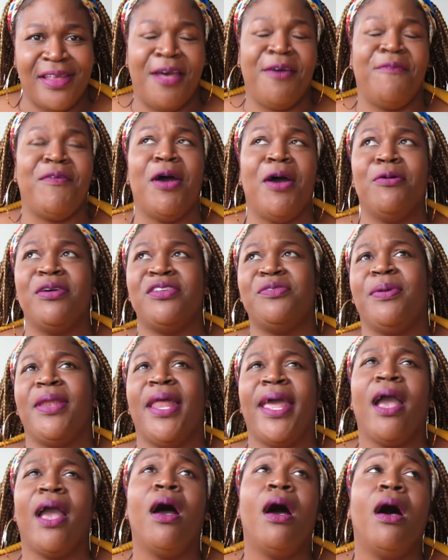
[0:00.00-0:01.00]
I've always been
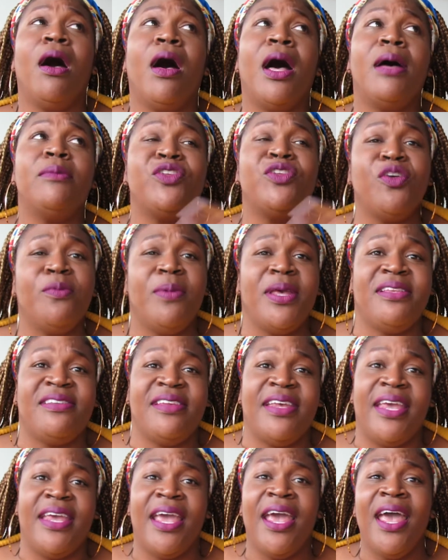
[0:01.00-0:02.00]
like, oh, I'm too
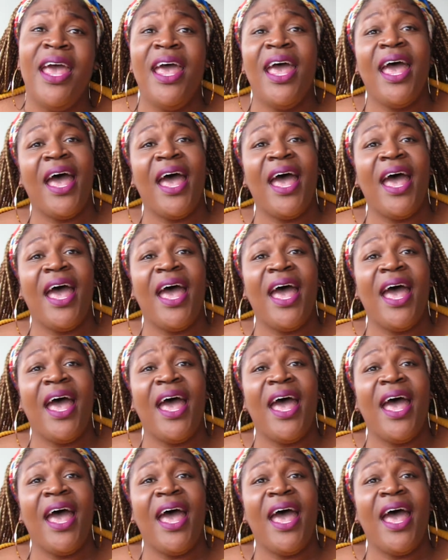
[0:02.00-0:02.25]
busy.